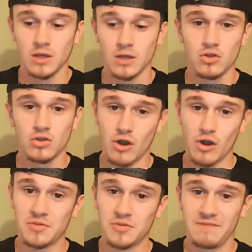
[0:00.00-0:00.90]
Sorry,
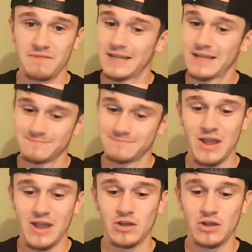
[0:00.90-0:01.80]
Old Dominion fans,
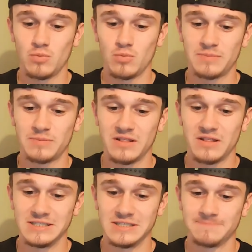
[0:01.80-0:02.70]
you ain't going to do much better
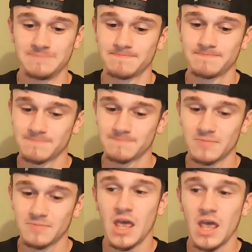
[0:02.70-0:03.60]
this year.
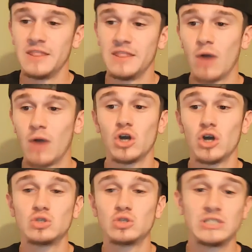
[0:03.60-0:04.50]
Now we
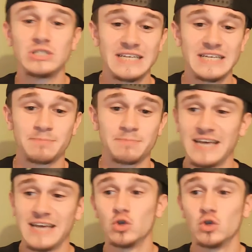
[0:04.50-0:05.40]
go to 6th
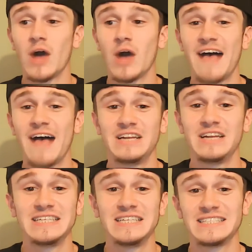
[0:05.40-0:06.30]
place, who I have
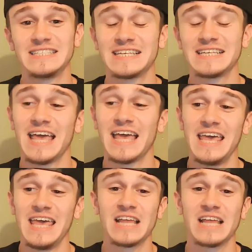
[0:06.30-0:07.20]
finishing 6th
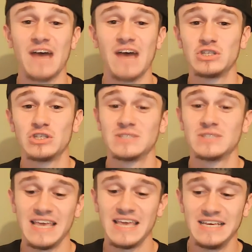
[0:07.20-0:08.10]
in the Conference
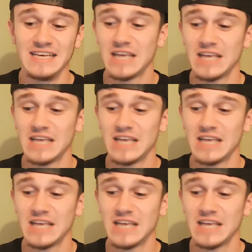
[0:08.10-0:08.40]
USA East,